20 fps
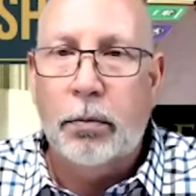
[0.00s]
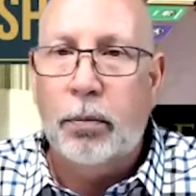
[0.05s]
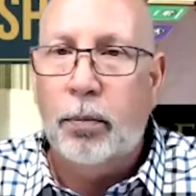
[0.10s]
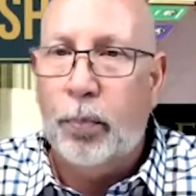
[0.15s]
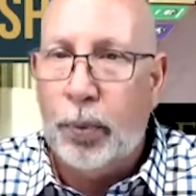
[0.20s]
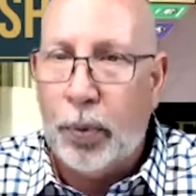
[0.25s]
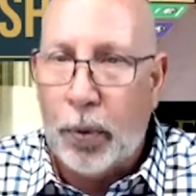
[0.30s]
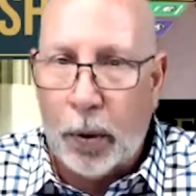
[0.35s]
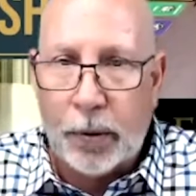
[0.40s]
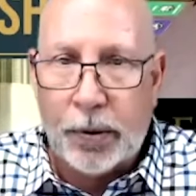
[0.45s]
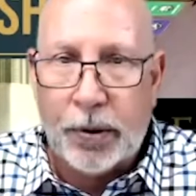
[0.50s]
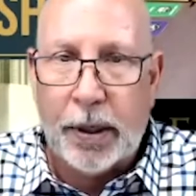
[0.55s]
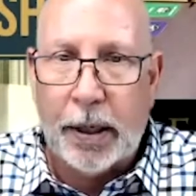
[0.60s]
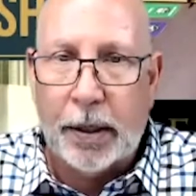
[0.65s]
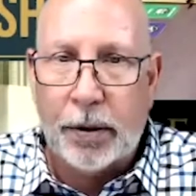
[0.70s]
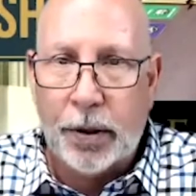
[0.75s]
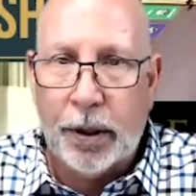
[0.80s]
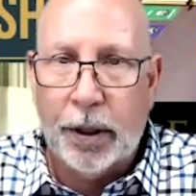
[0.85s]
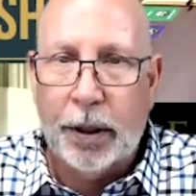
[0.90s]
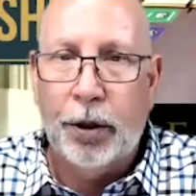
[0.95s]

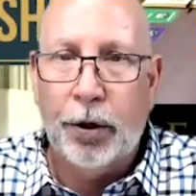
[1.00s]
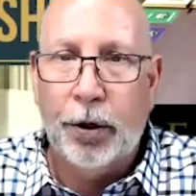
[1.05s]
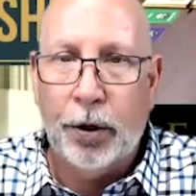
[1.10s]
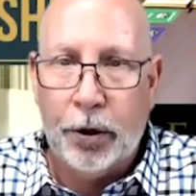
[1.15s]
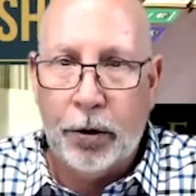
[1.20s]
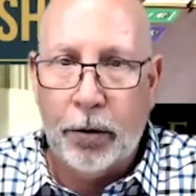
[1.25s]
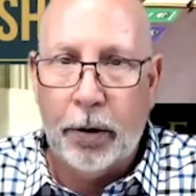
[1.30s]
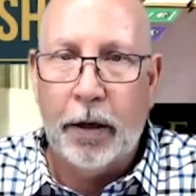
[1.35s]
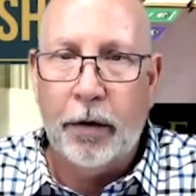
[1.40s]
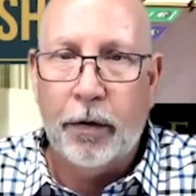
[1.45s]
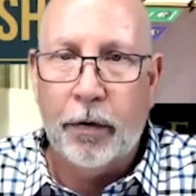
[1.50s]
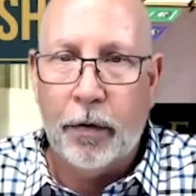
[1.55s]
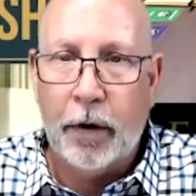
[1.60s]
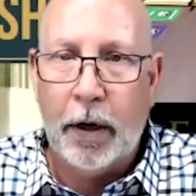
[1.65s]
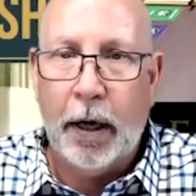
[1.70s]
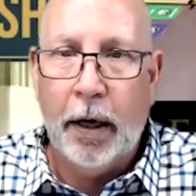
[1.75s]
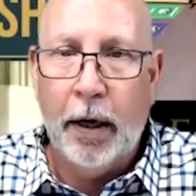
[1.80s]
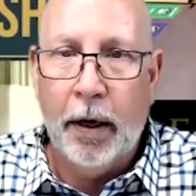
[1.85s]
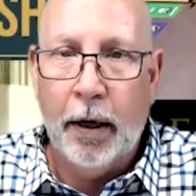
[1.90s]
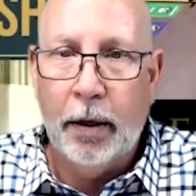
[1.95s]
processing your grief.
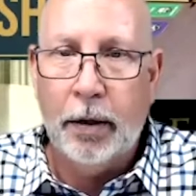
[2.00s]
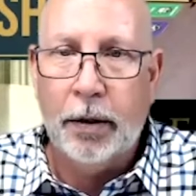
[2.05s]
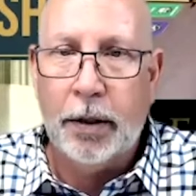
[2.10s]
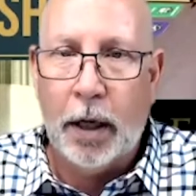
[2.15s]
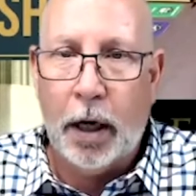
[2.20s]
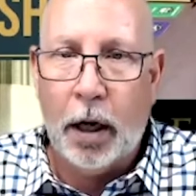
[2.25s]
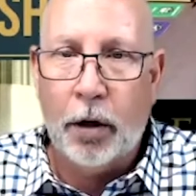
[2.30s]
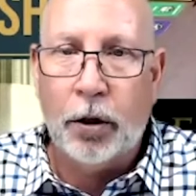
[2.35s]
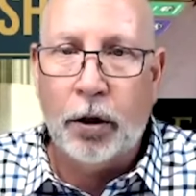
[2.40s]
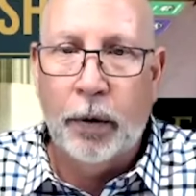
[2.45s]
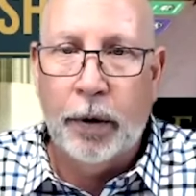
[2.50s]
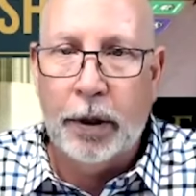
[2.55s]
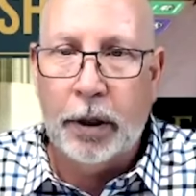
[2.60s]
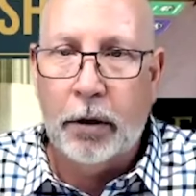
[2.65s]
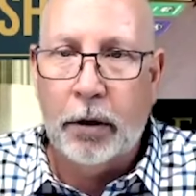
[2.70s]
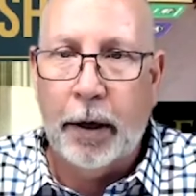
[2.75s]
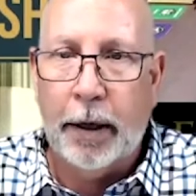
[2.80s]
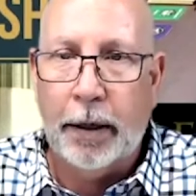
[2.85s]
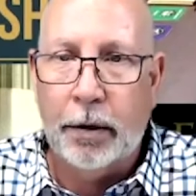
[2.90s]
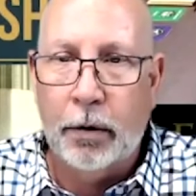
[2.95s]
And uh, I'll go into
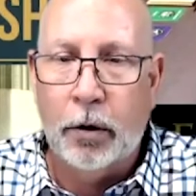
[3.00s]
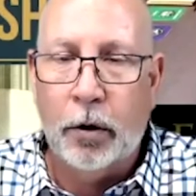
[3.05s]
great,